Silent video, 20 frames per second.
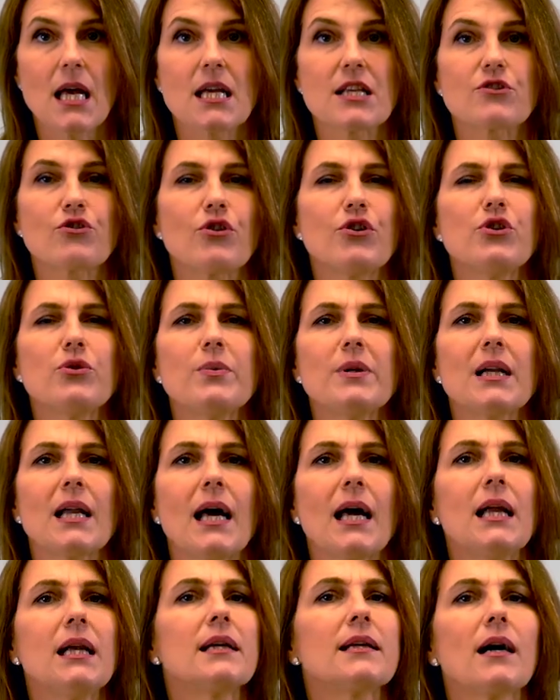So you will
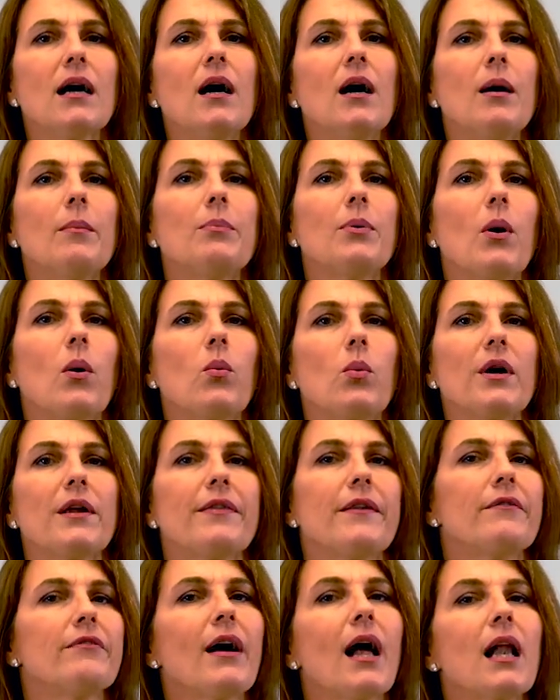end up
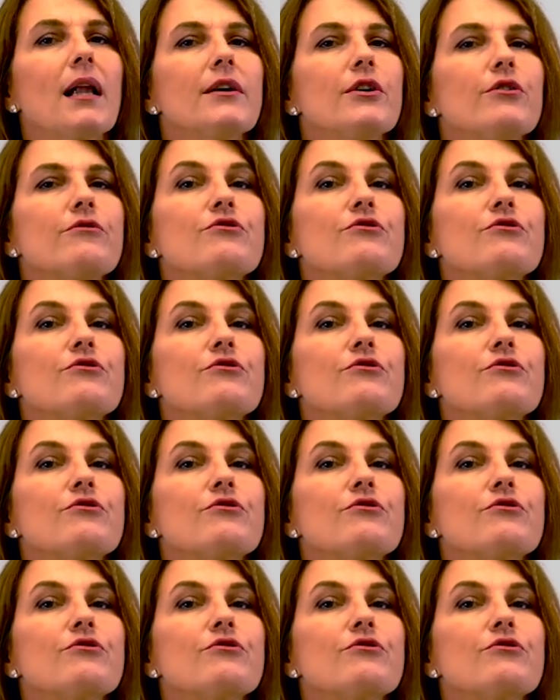with the value